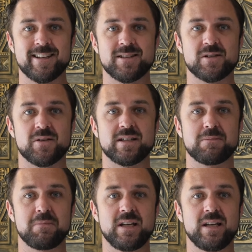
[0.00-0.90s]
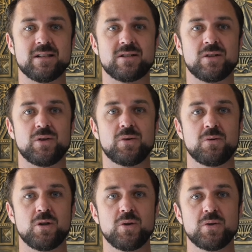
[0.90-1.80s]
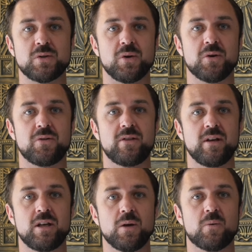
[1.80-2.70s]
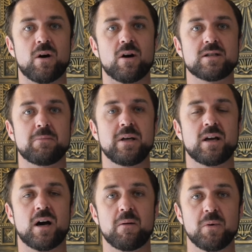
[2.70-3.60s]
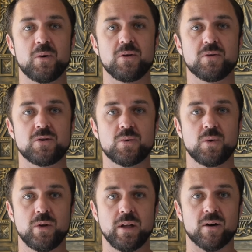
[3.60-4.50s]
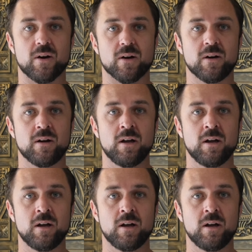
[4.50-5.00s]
So this means you lose who you think you are to become who you truly are.